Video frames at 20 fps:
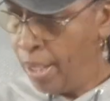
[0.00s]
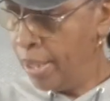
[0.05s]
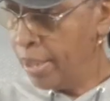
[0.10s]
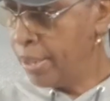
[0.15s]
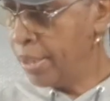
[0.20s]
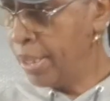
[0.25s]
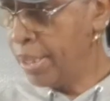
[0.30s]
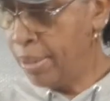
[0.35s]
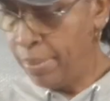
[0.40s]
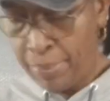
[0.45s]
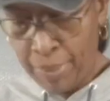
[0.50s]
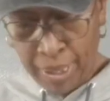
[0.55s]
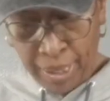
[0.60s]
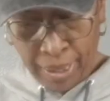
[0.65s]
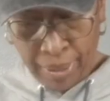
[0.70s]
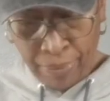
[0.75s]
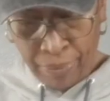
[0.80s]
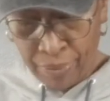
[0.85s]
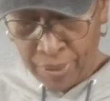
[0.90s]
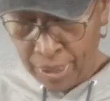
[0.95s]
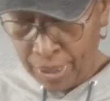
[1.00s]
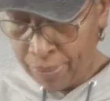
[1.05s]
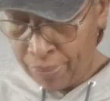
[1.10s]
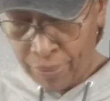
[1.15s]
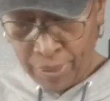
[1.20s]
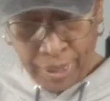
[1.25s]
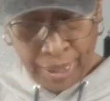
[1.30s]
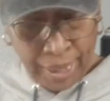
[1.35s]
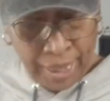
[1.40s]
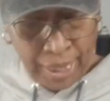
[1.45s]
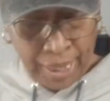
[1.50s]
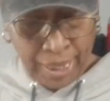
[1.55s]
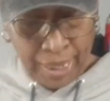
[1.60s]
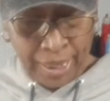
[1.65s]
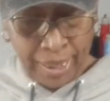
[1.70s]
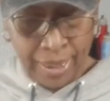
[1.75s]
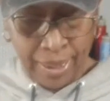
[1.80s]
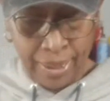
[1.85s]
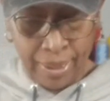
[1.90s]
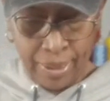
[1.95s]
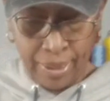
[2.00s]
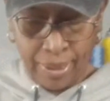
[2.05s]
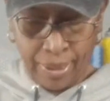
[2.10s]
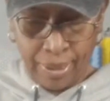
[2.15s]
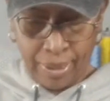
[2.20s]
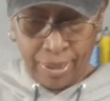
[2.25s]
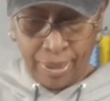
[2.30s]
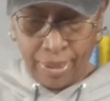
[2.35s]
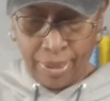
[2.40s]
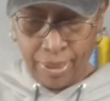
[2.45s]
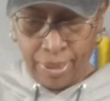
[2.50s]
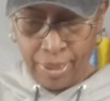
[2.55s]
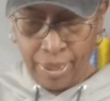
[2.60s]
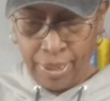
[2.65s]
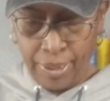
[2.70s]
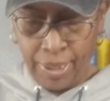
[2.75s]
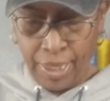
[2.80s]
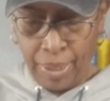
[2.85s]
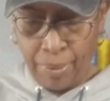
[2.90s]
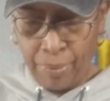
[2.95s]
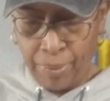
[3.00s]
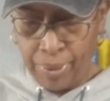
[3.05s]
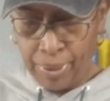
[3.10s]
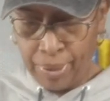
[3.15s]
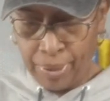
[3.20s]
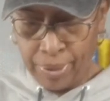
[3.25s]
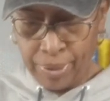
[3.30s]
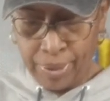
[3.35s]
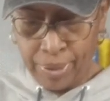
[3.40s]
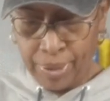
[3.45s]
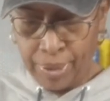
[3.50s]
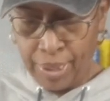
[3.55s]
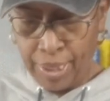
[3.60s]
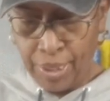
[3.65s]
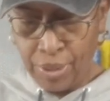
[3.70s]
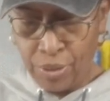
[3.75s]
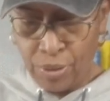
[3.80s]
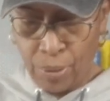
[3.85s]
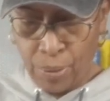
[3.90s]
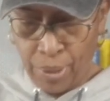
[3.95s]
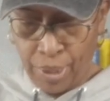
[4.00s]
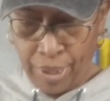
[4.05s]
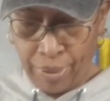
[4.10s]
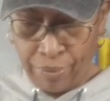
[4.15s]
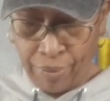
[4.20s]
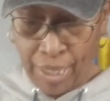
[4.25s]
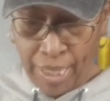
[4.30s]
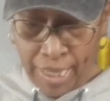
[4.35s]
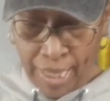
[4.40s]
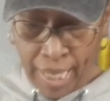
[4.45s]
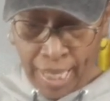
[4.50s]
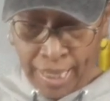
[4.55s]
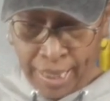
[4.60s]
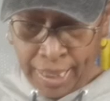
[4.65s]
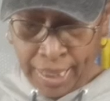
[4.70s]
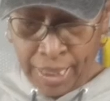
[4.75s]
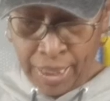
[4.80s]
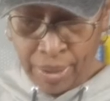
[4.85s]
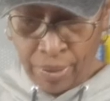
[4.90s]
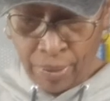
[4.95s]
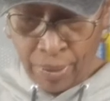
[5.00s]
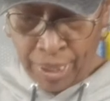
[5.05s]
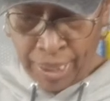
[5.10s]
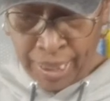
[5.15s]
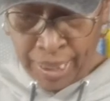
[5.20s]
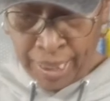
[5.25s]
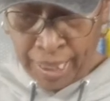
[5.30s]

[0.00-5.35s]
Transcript: Just make it fun for the kids, and they will enjoy it. If they like this or any